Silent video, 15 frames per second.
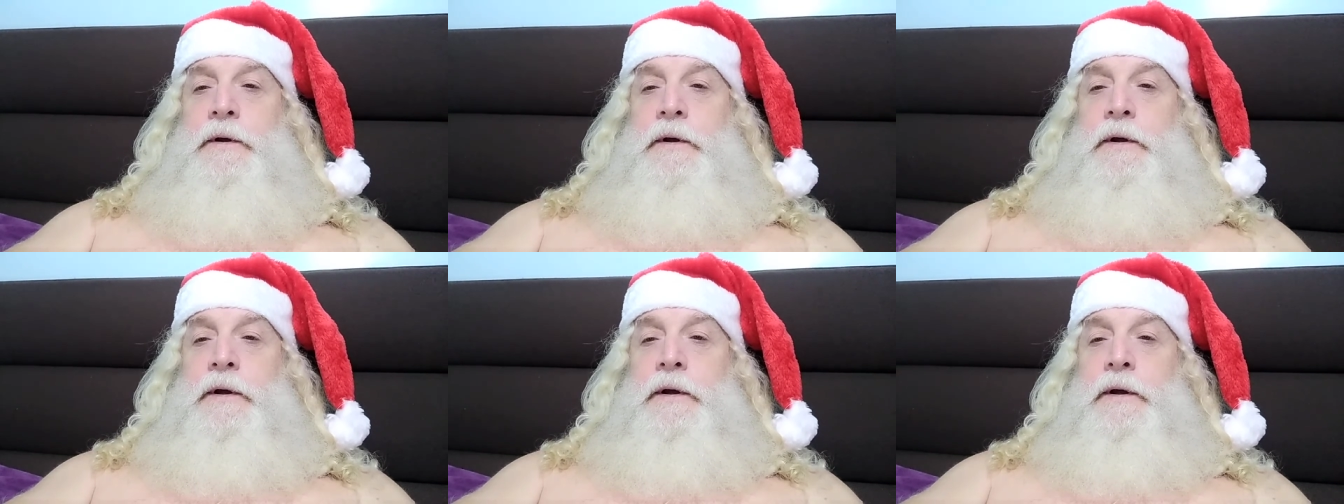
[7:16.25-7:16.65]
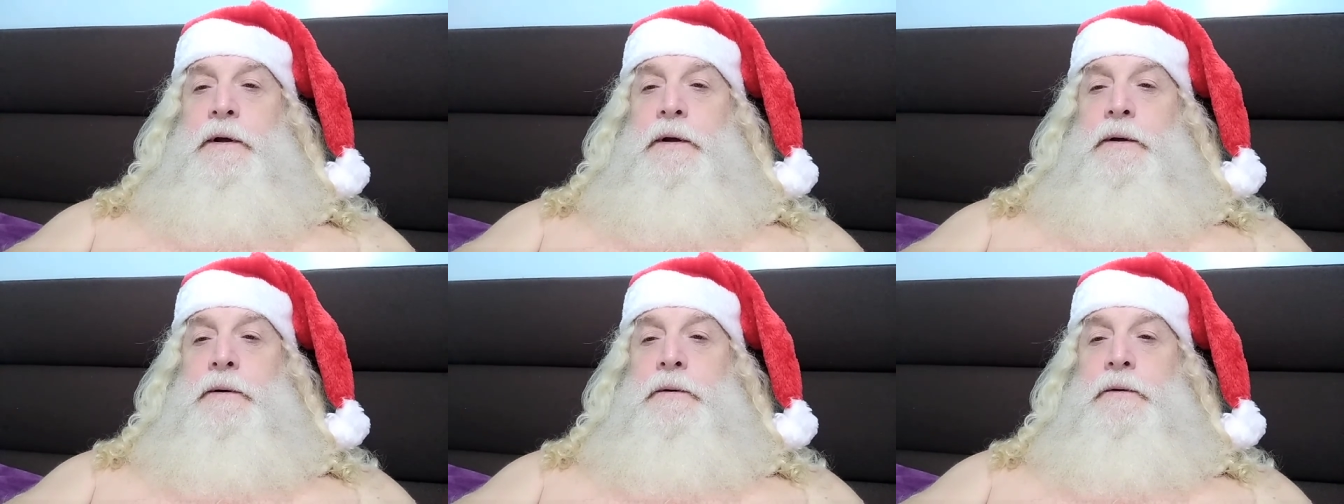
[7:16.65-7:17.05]

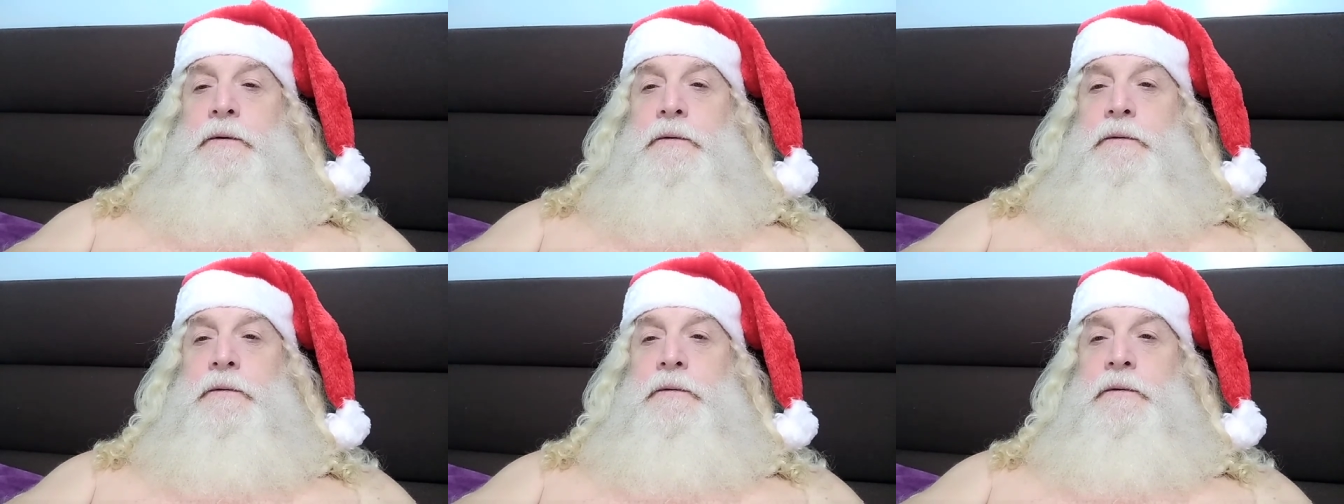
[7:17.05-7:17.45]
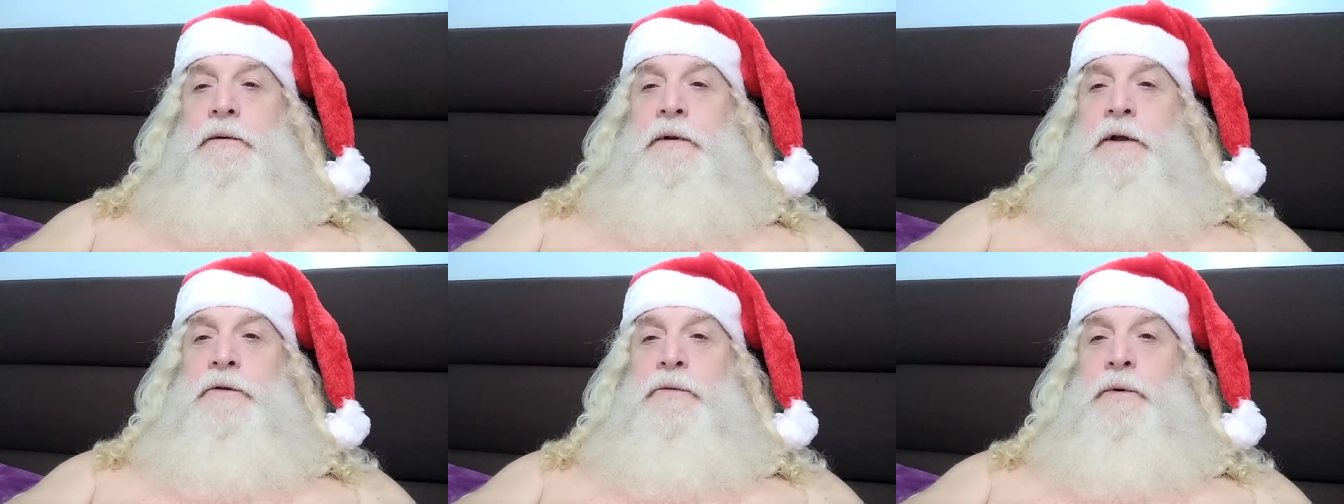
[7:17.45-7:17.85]
Uh,
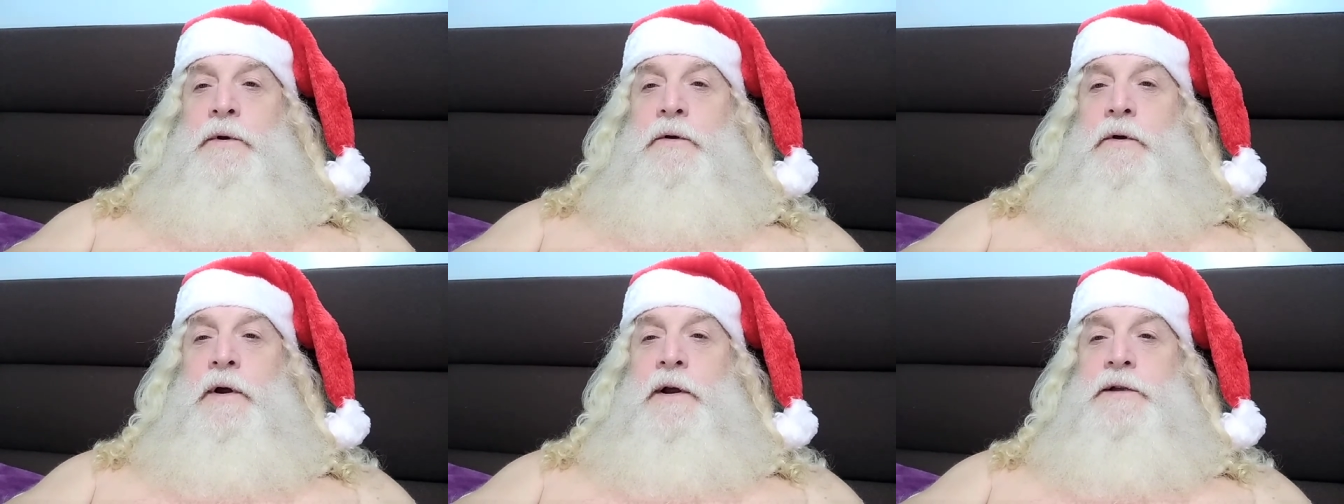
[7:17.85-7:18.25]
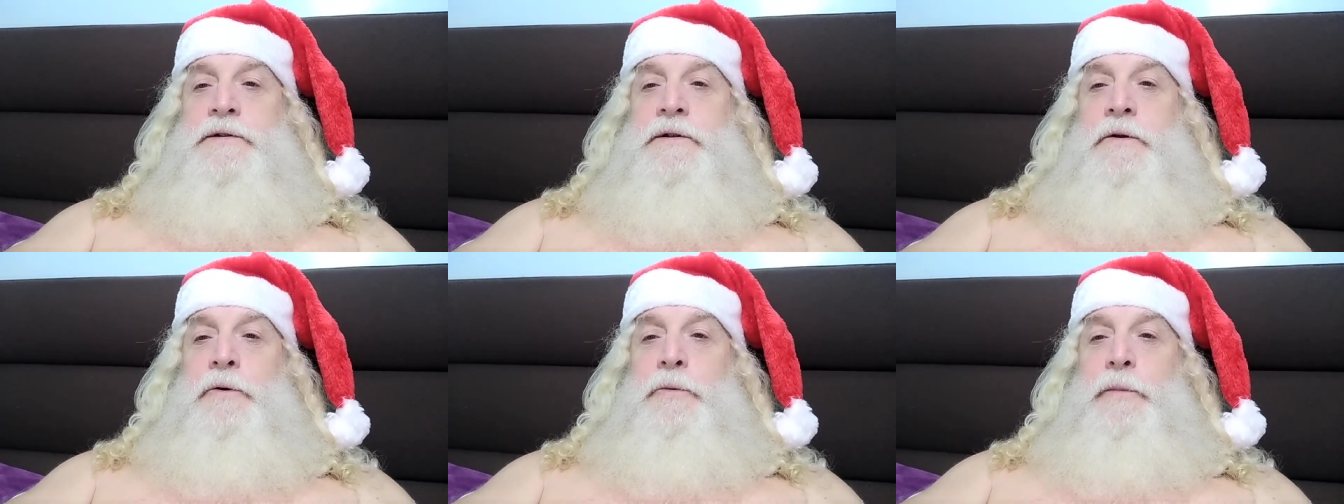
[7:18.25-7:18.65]
that's what Grace
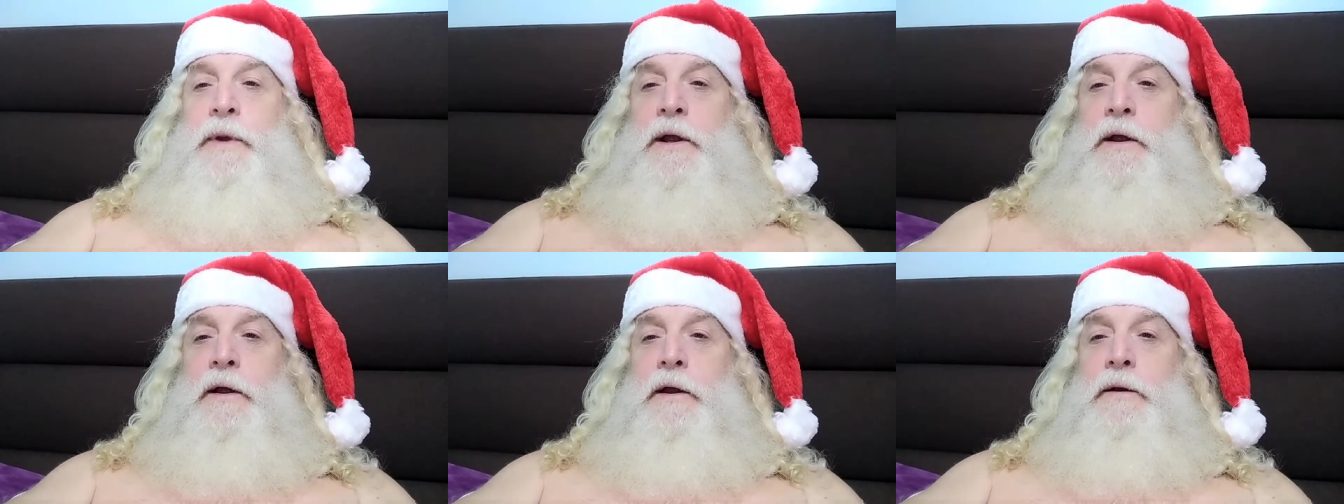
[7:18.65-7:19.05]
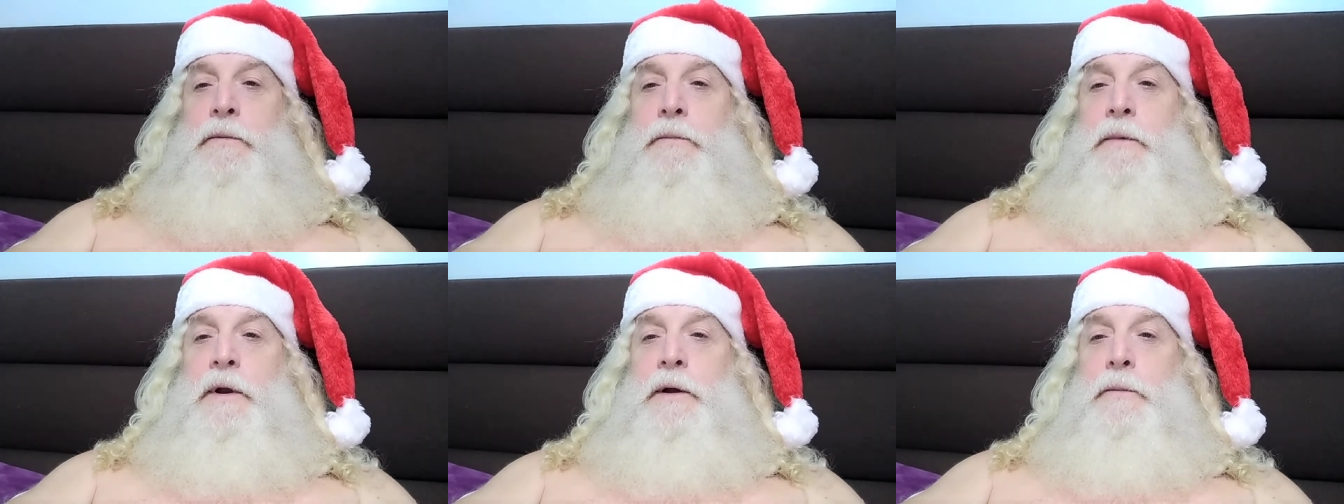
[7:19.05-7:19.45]
told me,
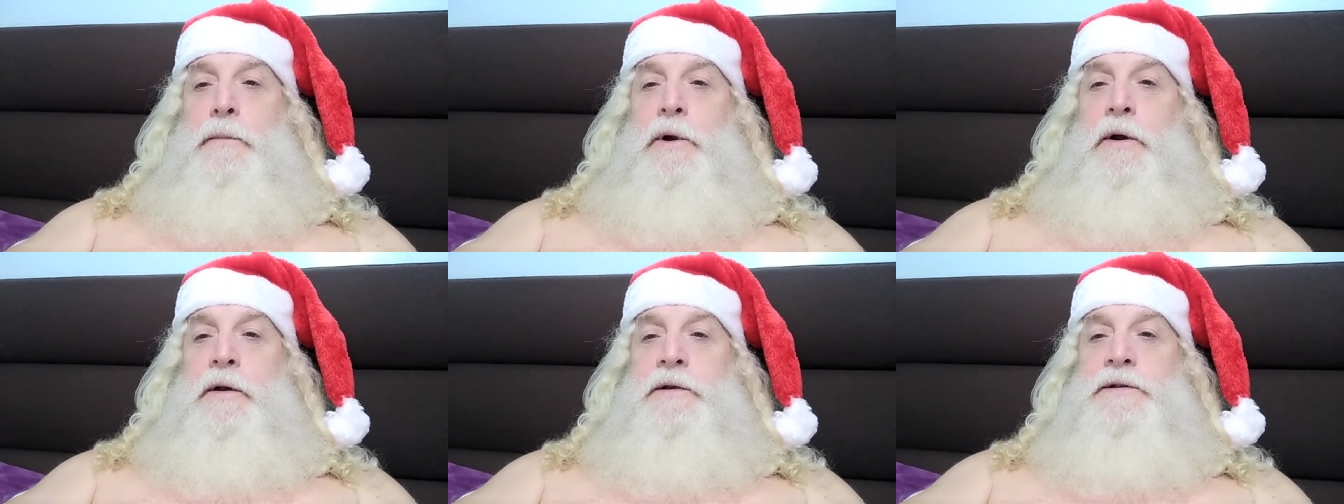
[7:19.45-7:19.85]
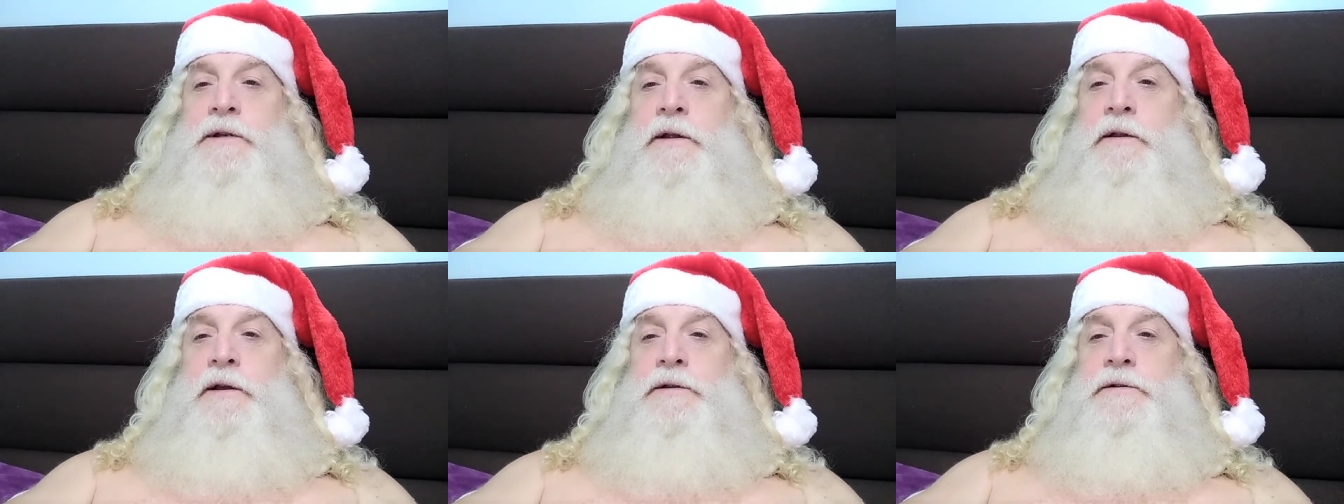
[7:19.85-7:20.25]
and uh, Myrna
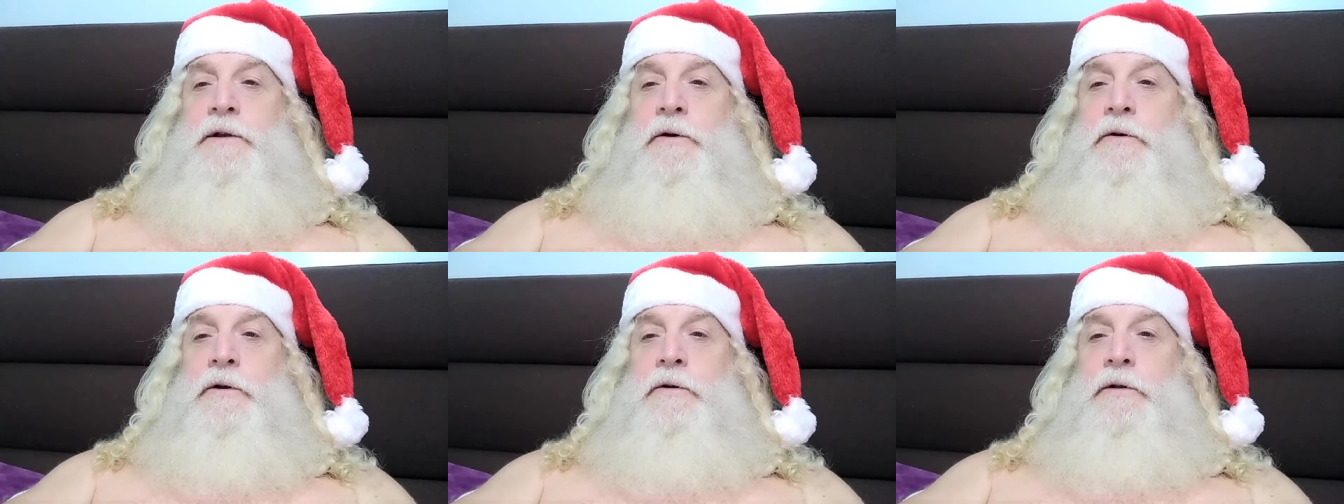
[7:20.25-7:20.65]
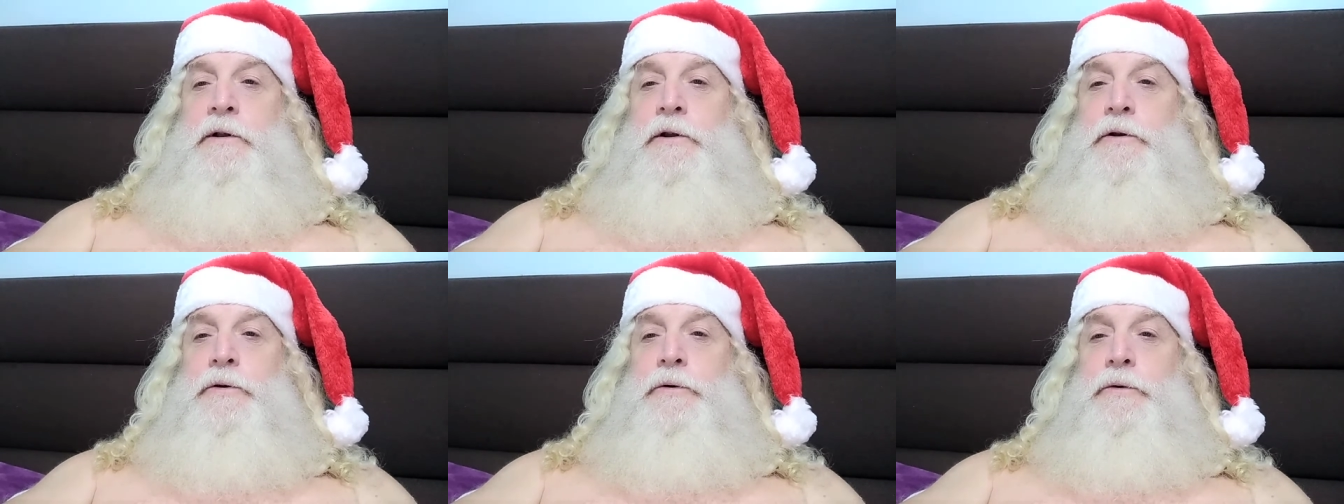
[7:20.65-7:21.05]
said they saw it on
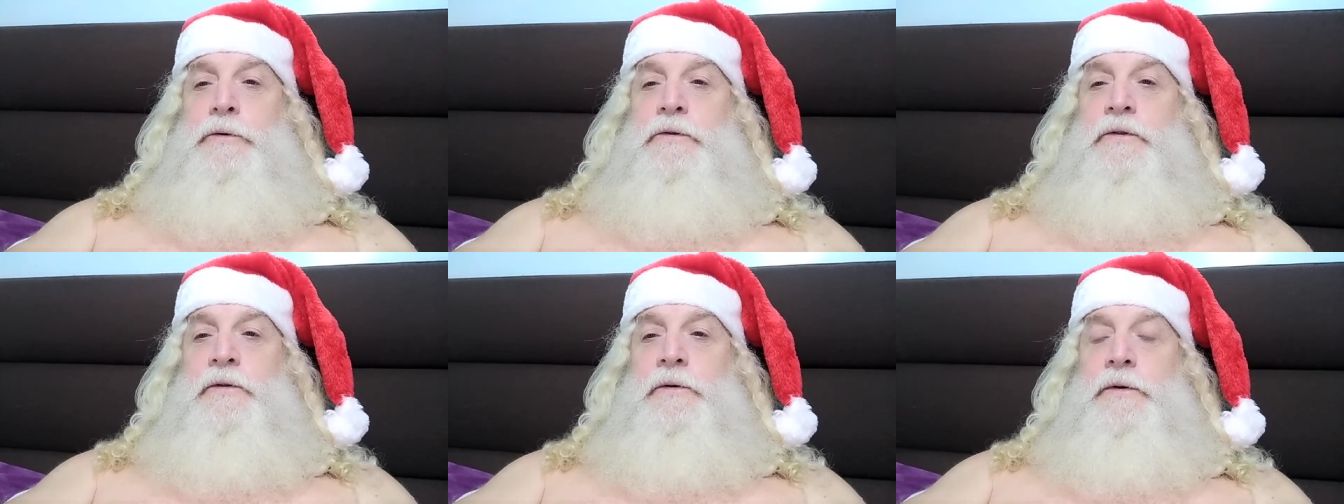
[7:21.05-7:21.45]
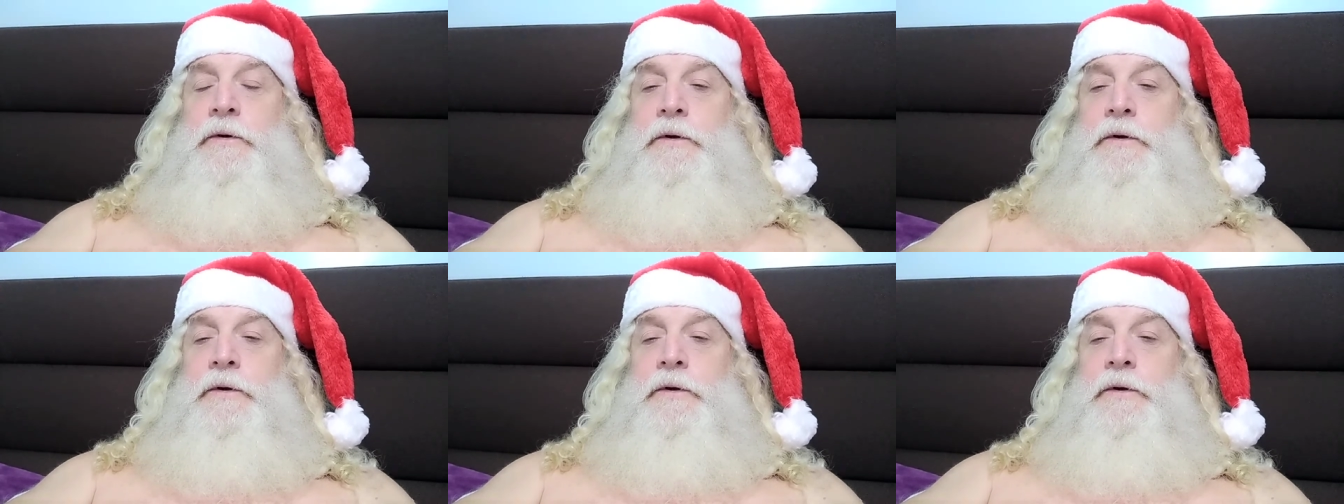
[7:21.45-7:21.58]
the news.